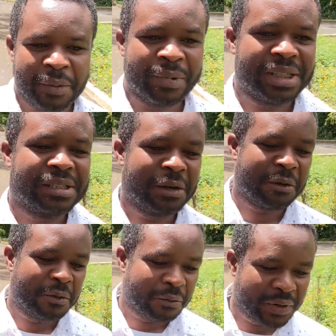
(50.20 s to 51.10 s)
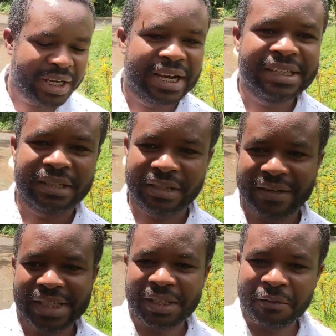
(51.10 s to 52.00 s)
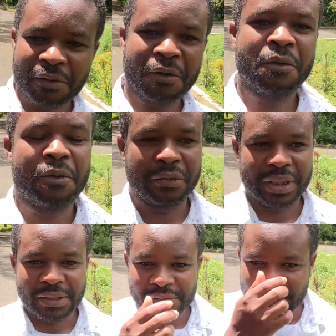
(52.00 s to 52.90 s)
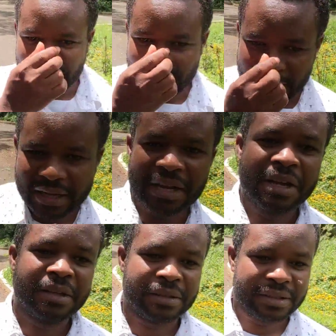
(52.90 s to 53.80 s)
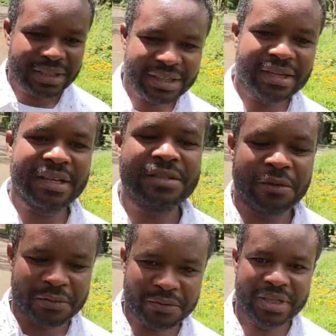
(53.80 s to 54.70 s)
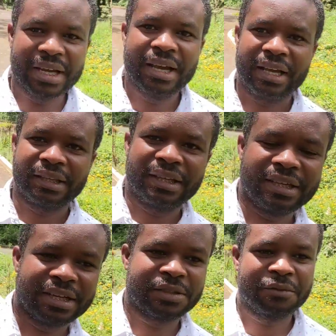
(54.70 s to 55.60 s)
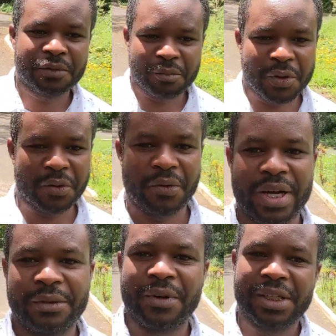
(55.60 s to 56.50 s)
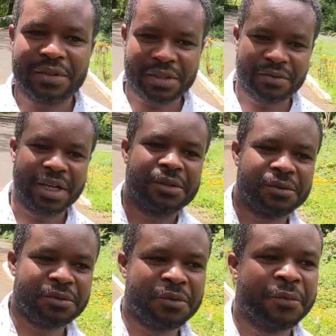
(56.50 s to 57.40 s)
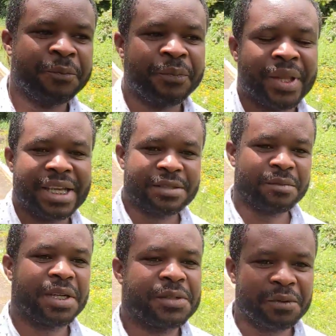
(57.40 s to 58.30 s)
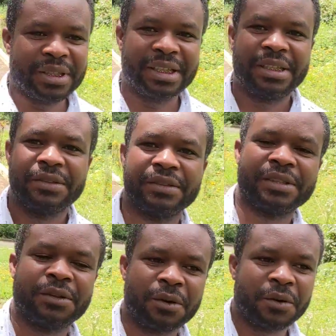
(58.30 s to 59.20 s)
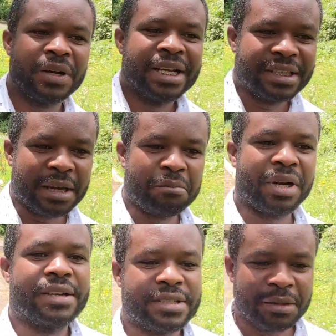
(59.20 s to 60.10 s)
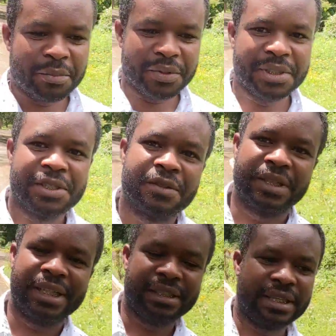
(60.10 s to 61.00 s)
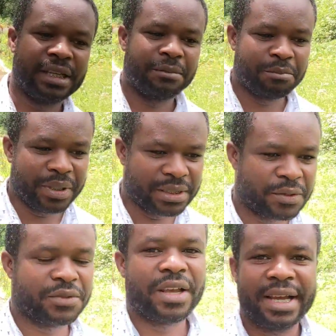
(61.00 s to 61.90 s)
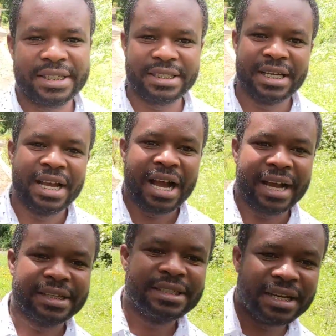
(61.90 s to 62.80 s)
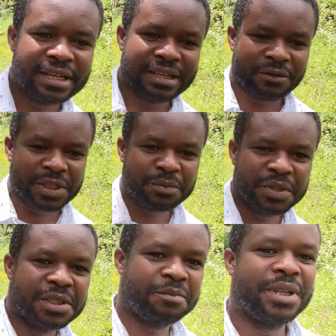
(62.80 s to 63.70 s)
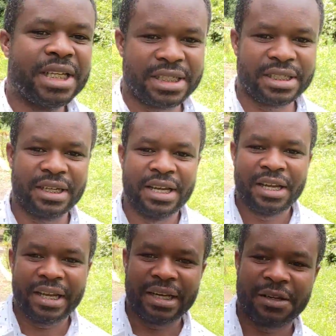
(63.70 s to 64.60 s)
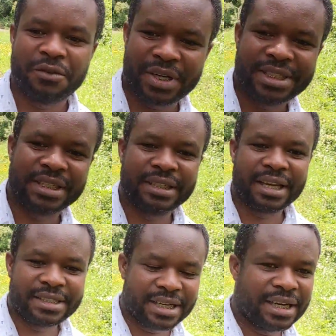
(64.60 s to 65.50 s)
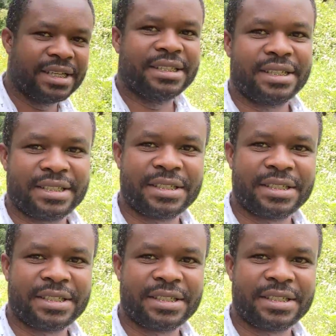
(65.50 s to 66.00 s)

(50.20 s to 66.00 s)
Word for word: But we are integrating for who? The youth are the leaders of today and leaders of tomorrow. And what we are trying to do is make sure the youth know their place and position in, in, in society and take responsibility in addressing their That's challenges. That's right.